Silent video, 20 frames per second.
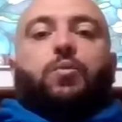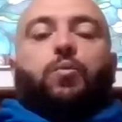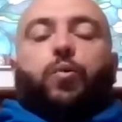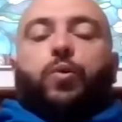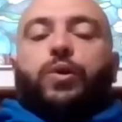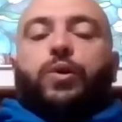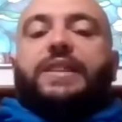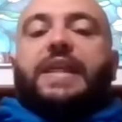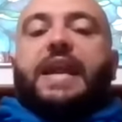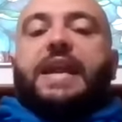
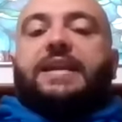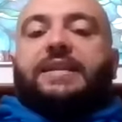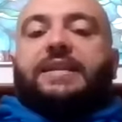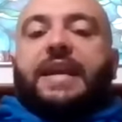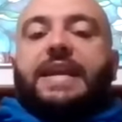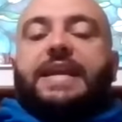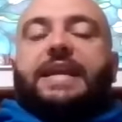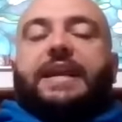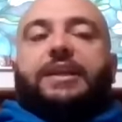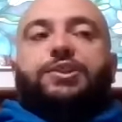Would they
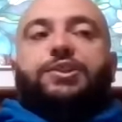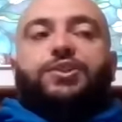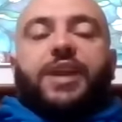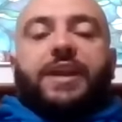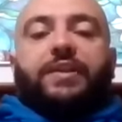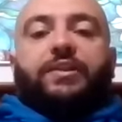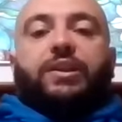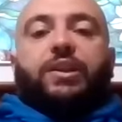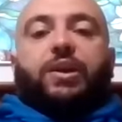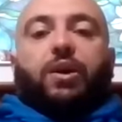take a
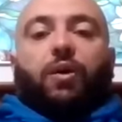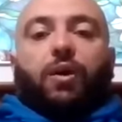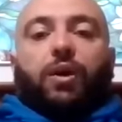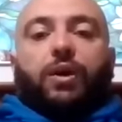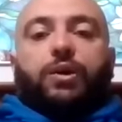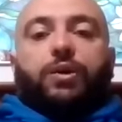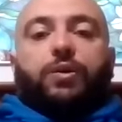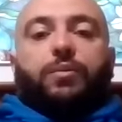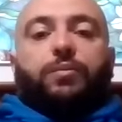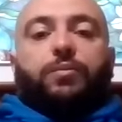Jalen
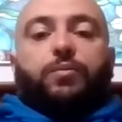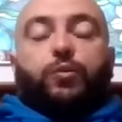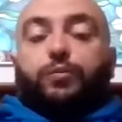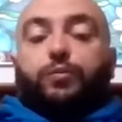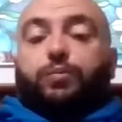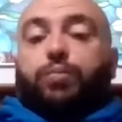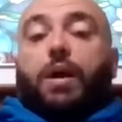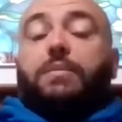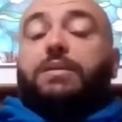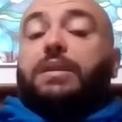Carter, who's
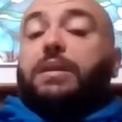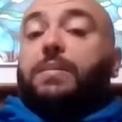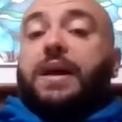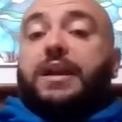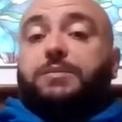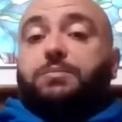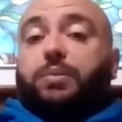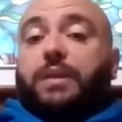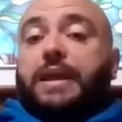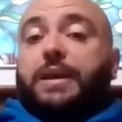probably the
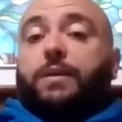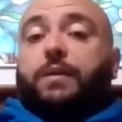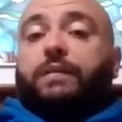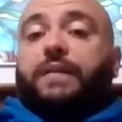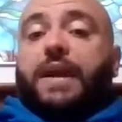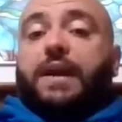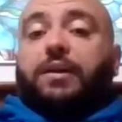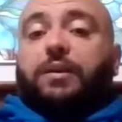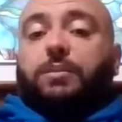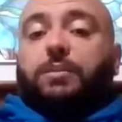best player
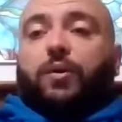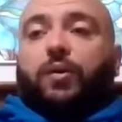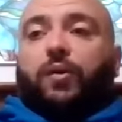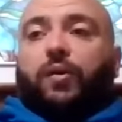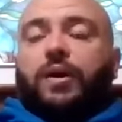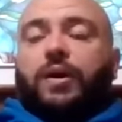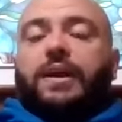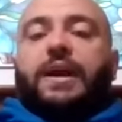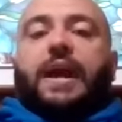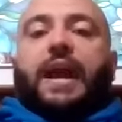
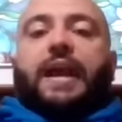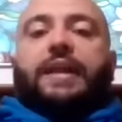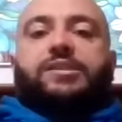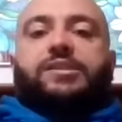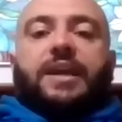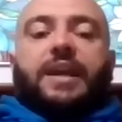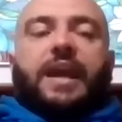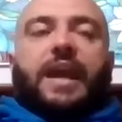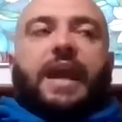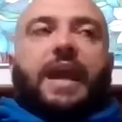available, and
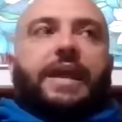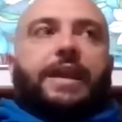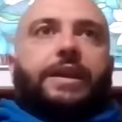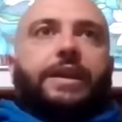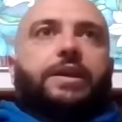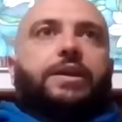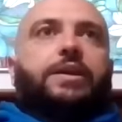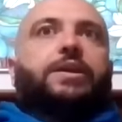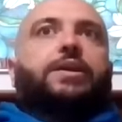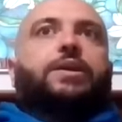say, hey,
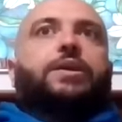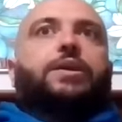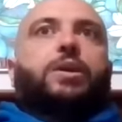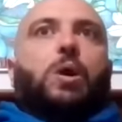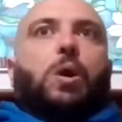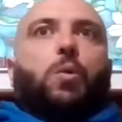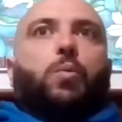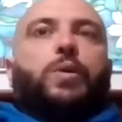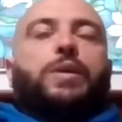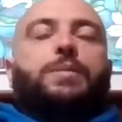you
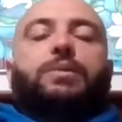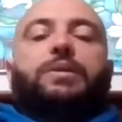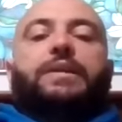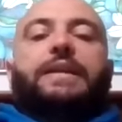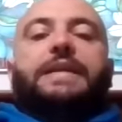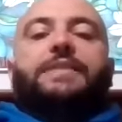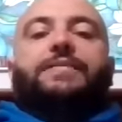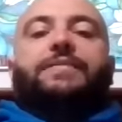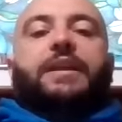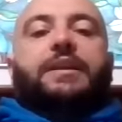know, we
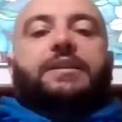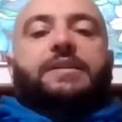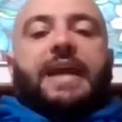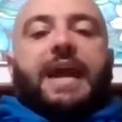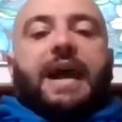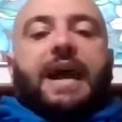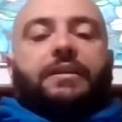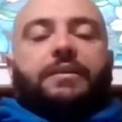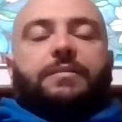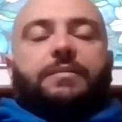believe in the
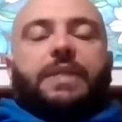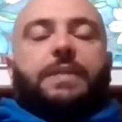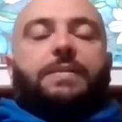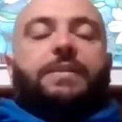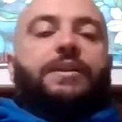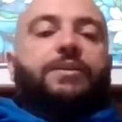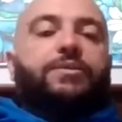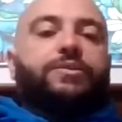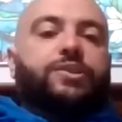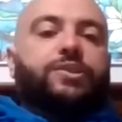talent.
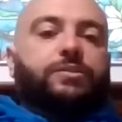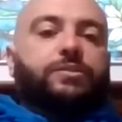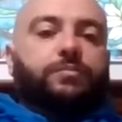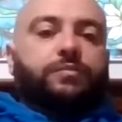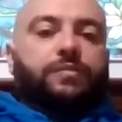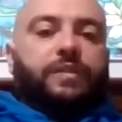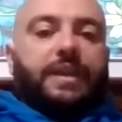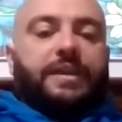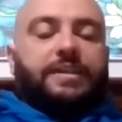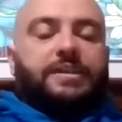Maybe there's
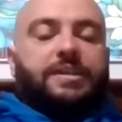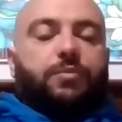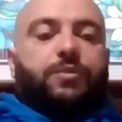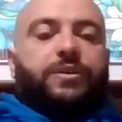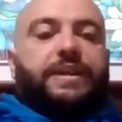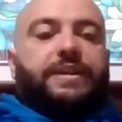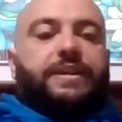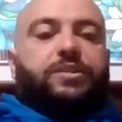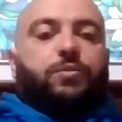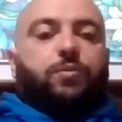some things that
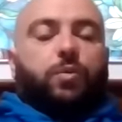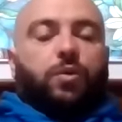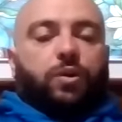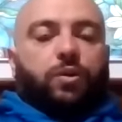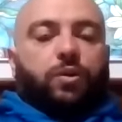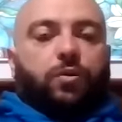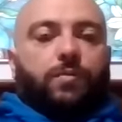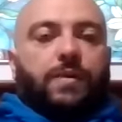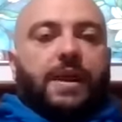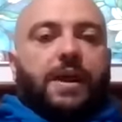we need to
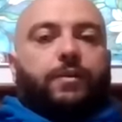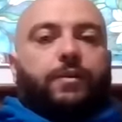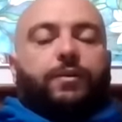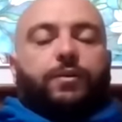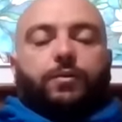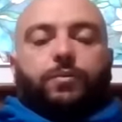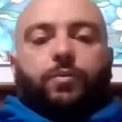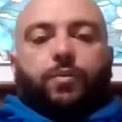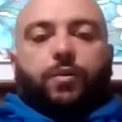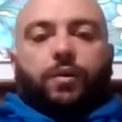work around
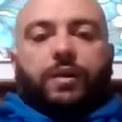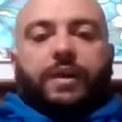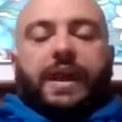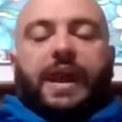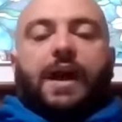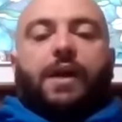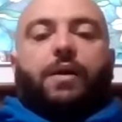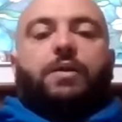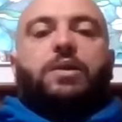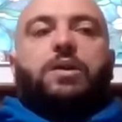or work
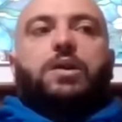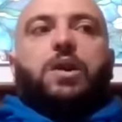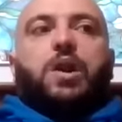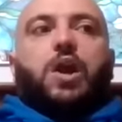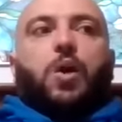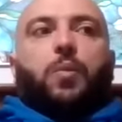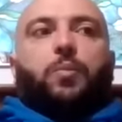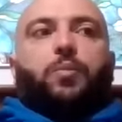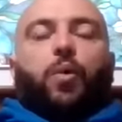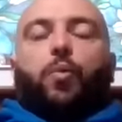out,
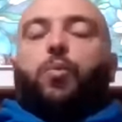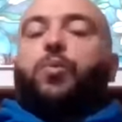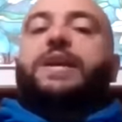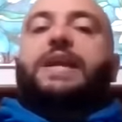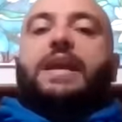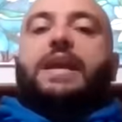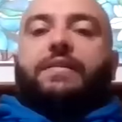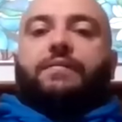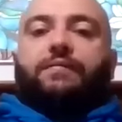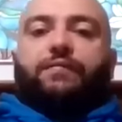but
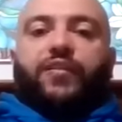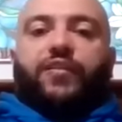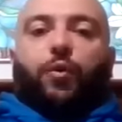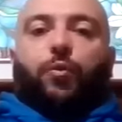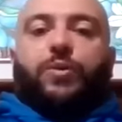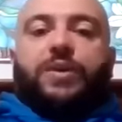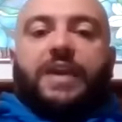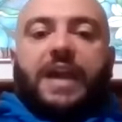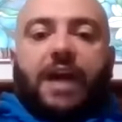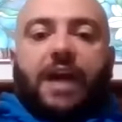we
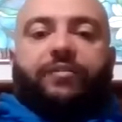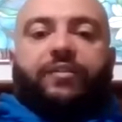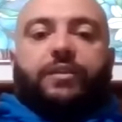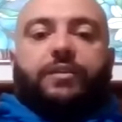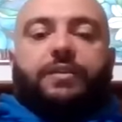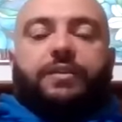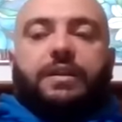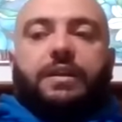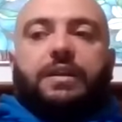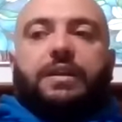feel we have
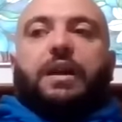the